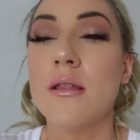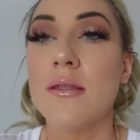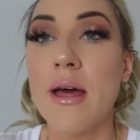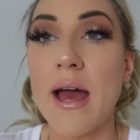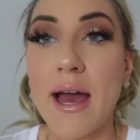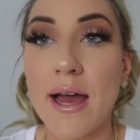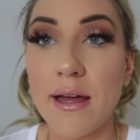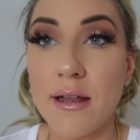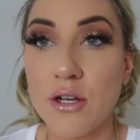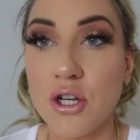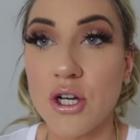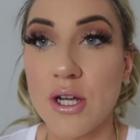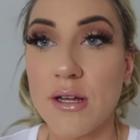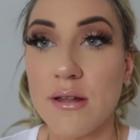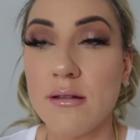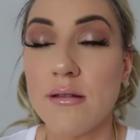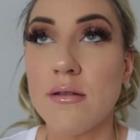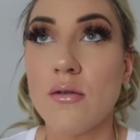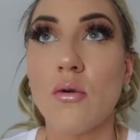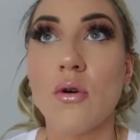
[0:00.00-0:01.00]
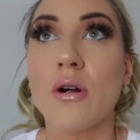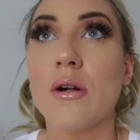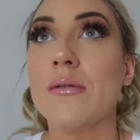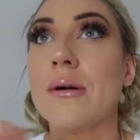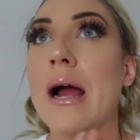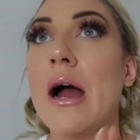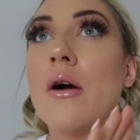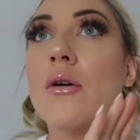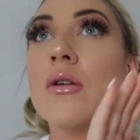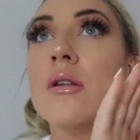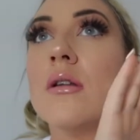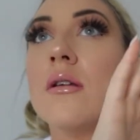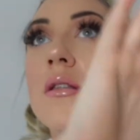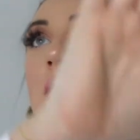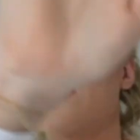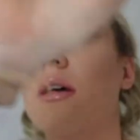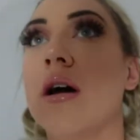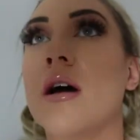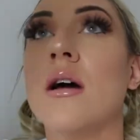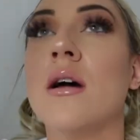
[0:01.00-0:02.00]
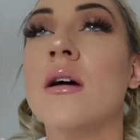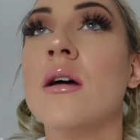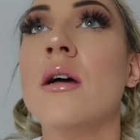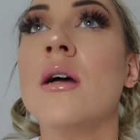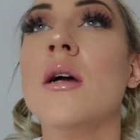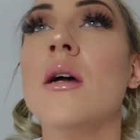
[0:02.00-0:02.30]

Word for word: the edges or around the